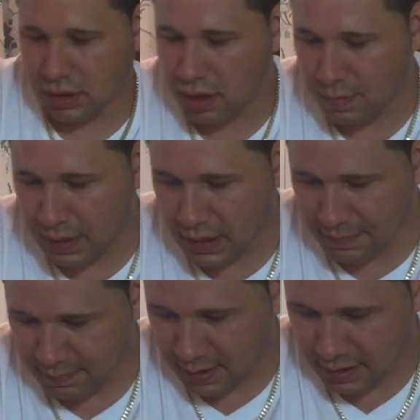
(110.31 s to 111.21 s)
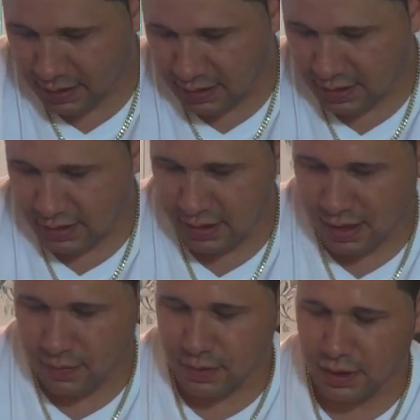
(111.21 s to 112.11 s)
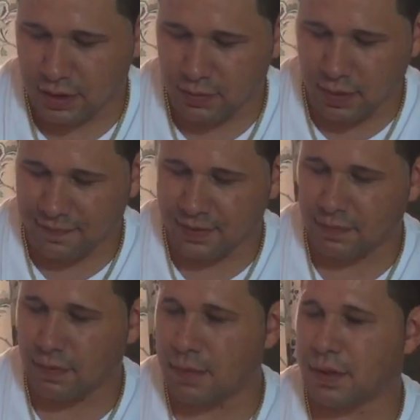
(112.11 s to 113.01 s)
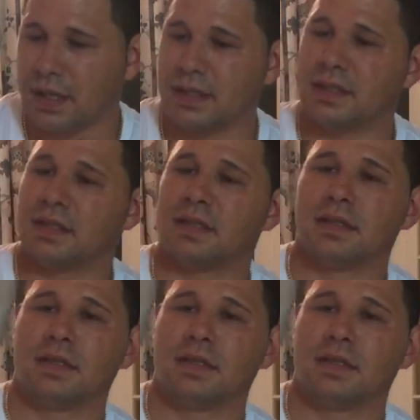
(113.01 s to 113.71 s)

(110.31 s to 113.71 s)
Hit me up. I will hook you up for the right price.